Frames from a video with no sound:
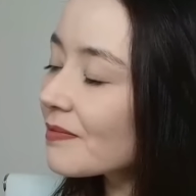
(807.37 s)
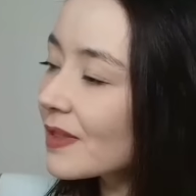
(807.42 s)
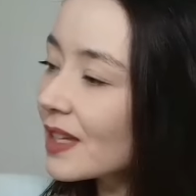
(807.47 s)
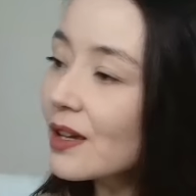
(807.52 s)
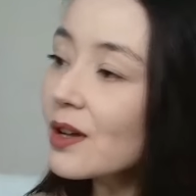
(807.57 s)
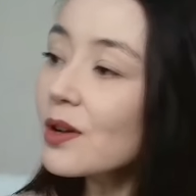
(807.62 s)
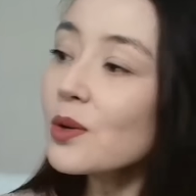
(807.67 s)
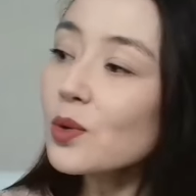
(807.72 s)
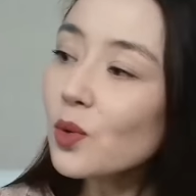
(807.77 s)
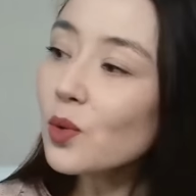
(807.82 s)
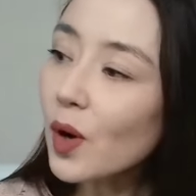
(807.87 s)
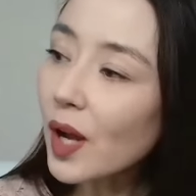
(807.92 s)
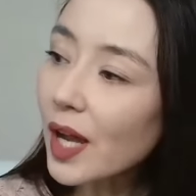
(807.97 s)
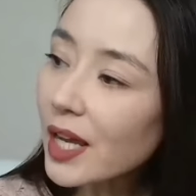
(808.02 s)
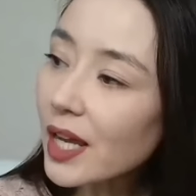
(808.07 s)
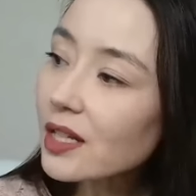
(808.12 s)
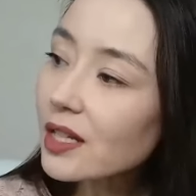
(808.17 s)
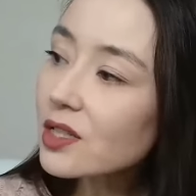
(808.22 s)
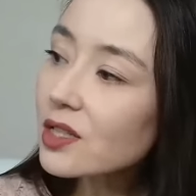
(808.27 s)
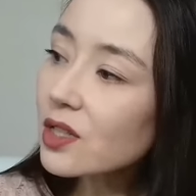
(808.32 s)

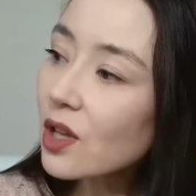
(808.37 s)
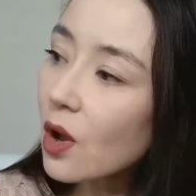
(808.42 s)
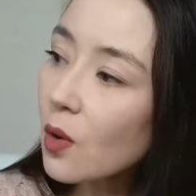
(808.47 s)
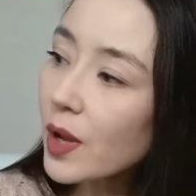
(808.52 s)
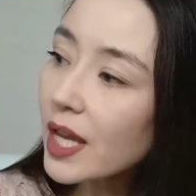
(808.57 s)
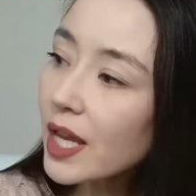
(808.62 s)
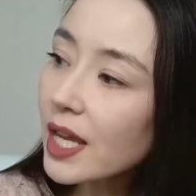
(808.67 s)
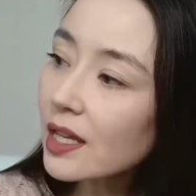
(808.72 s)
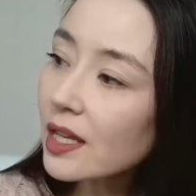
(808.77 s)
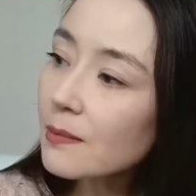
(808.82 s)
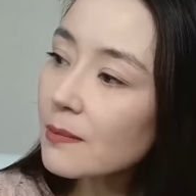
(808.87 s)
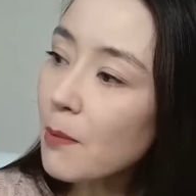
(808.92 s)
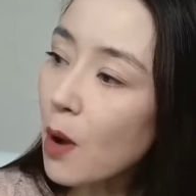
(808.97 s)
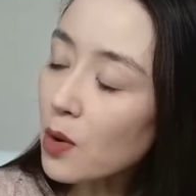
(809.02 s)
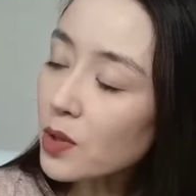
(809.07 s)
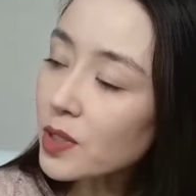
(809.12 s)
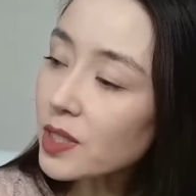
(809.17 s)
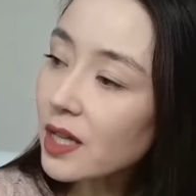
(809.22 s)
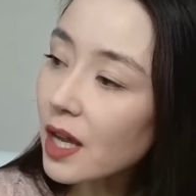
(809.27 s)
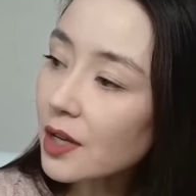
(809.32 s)
Right, so in
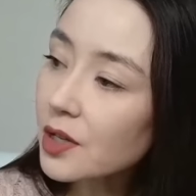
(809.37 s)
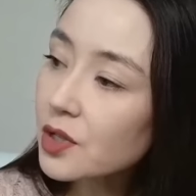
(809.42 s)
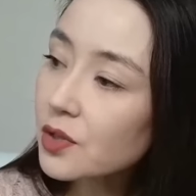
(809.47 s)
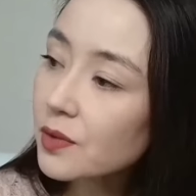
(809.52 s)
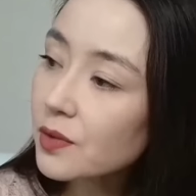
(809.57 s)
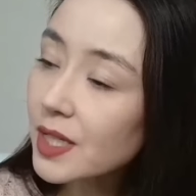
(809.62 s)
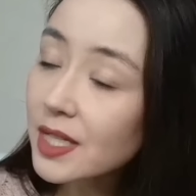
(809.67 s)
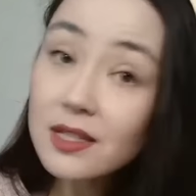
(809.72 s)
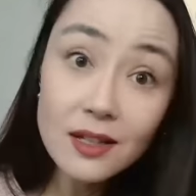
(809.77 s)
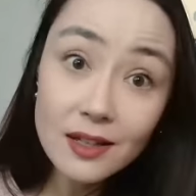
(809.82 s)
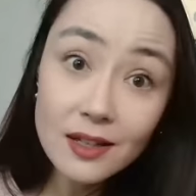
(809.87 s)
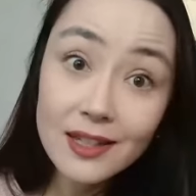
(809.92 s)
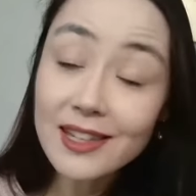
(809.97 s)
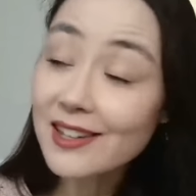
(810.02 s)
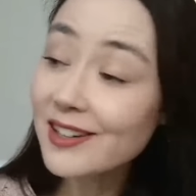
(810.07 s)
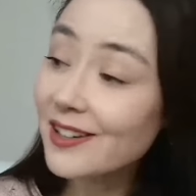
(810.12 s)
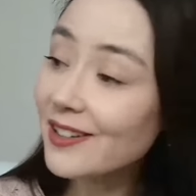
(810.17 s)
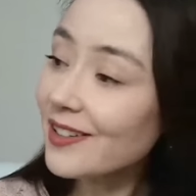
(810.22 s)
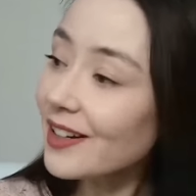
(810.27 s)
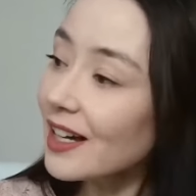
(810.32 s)
most countries
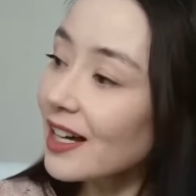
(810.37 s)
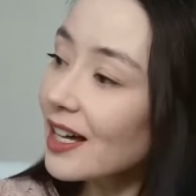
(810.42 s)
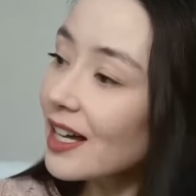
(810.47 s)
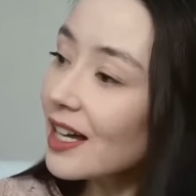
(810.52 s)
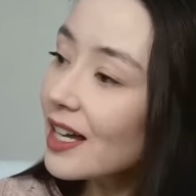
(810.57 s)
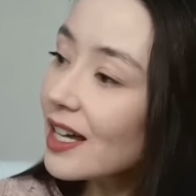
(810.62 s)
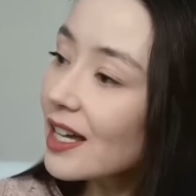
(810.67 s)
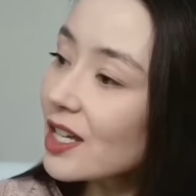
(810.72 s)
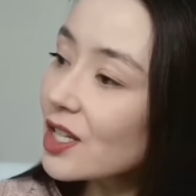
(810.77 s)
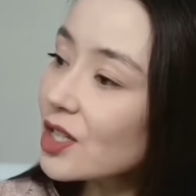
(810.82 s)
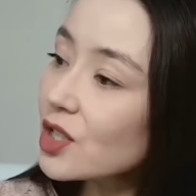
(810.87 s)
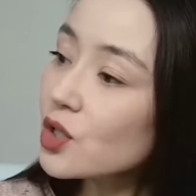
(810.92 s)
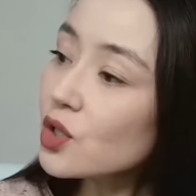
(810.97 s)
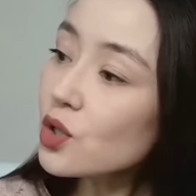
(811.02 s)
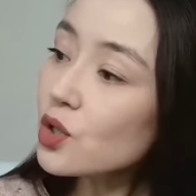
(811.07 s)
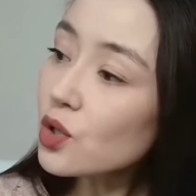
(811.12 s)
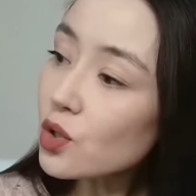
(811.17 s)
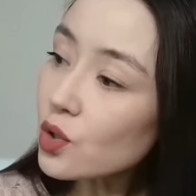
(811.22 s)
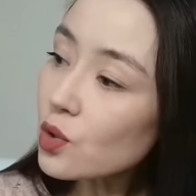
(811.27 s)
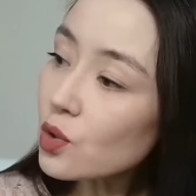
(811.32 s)
here, 2
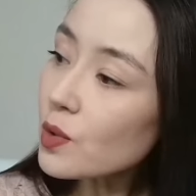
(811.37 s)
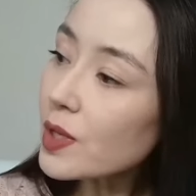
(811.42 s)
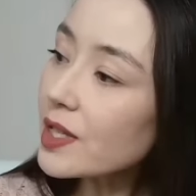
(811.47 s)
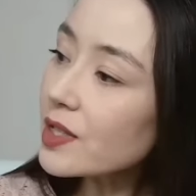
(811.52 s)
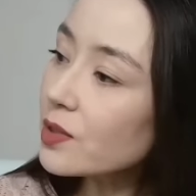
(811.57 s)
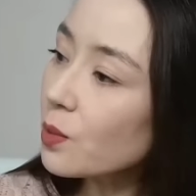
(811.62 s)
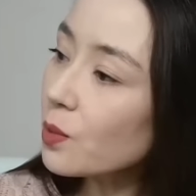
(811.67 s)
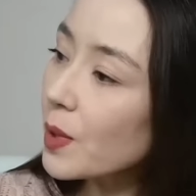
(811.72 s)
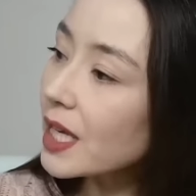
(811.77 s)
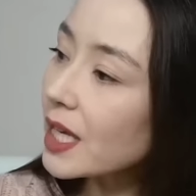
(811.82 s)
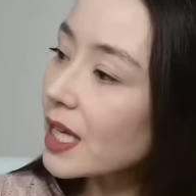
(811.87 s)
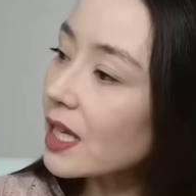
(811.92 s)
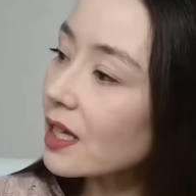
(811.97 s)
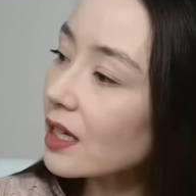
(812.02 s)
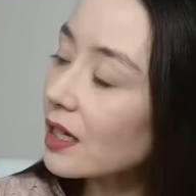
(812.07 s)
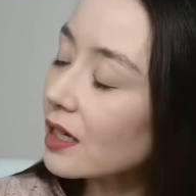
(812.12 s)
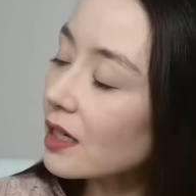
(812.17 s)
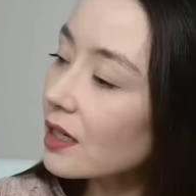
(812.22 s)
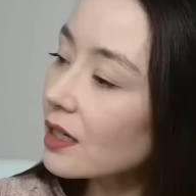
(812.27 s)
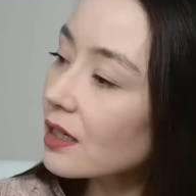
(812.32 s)
is winning.
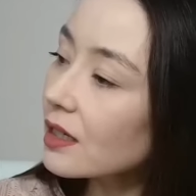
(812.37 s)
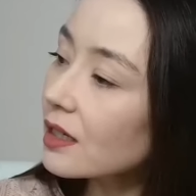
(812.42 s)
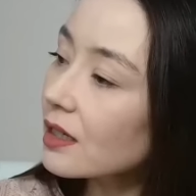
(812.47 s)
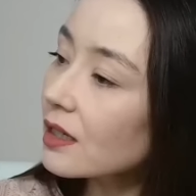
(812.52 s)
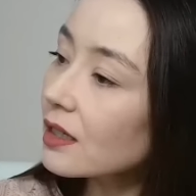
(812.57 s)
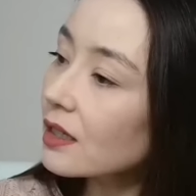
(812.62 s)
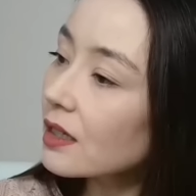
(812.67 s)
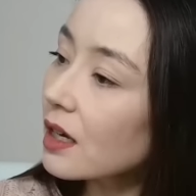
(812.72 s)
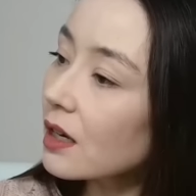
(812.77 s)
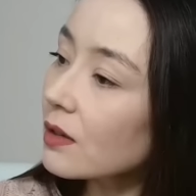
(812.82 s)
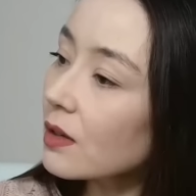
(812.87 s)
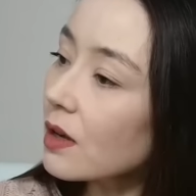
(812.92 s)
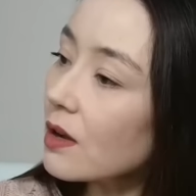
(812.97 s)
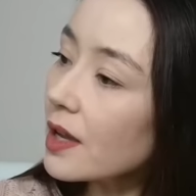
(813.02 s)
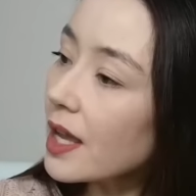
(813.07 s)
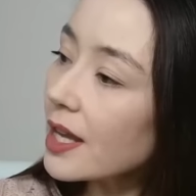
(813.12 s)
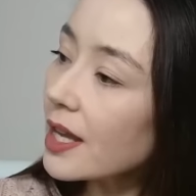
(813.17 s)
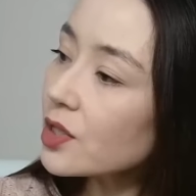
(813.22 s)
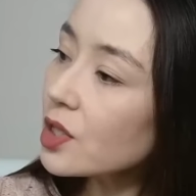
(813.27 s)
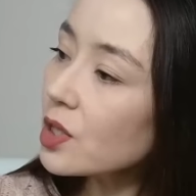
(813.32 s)
Oh,
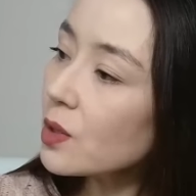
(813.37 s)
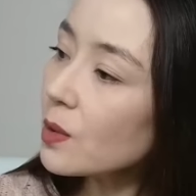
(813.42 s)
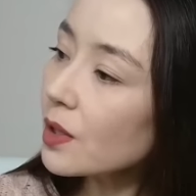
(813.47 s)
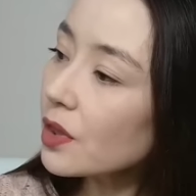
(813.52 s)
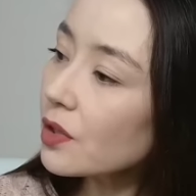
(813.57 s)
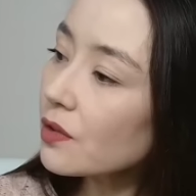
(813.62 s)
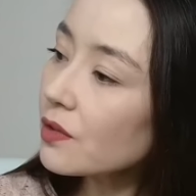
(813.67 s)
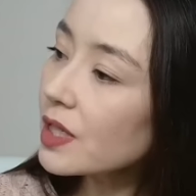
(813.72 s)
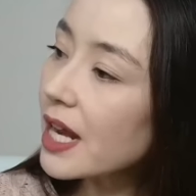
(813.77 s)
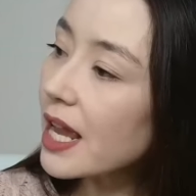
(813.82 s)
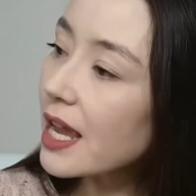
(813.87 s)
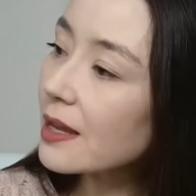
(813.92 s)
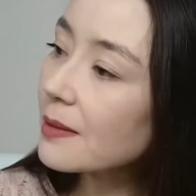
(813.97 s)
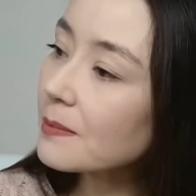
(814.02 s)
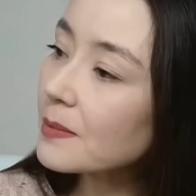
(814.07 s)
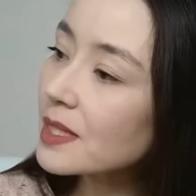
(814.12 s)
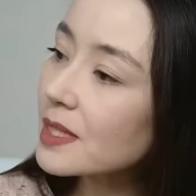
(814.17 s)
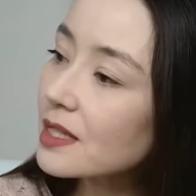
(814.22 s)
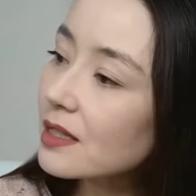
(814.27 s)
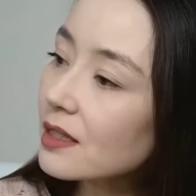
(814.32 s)
okay, 2 or 3 names.